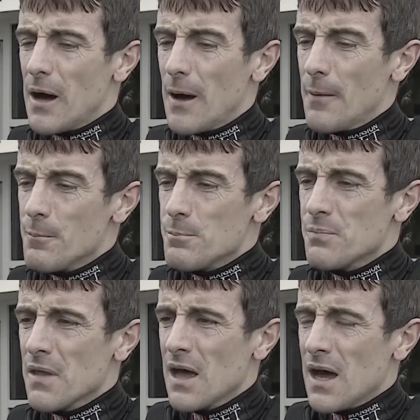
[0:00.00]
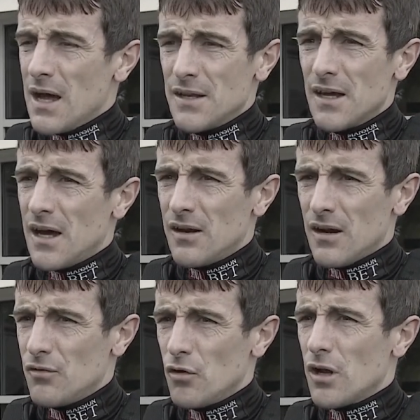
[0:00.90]
Um, and yeah,
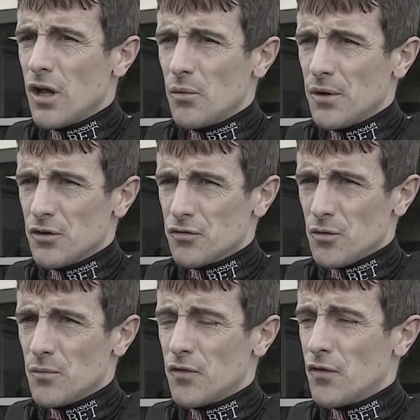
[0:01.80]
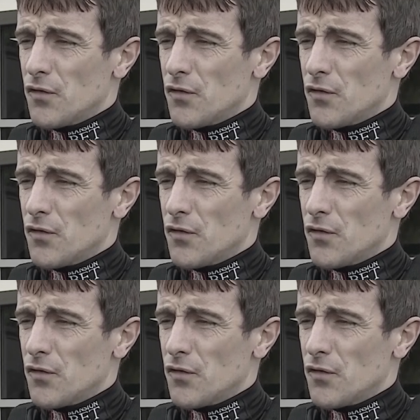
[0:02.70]
I, I, rode a lot of winners from for,